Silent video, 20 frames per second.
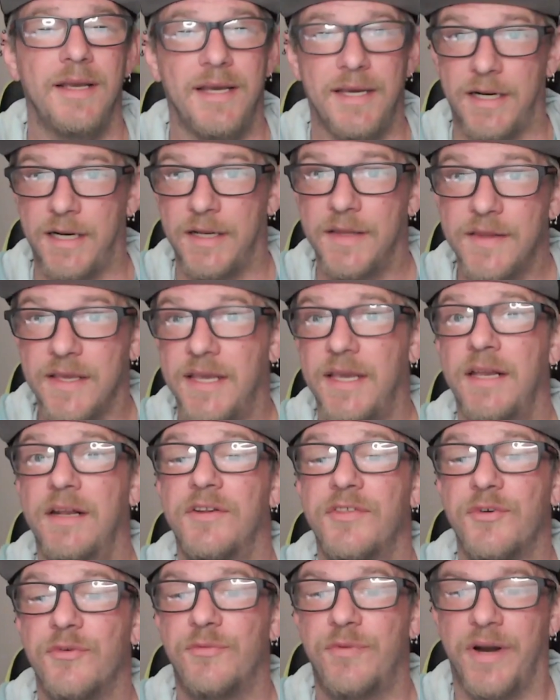And in the heat
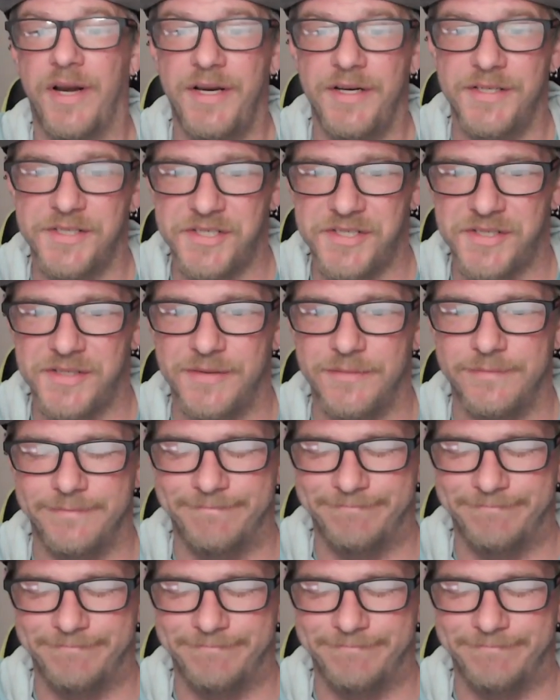of the race,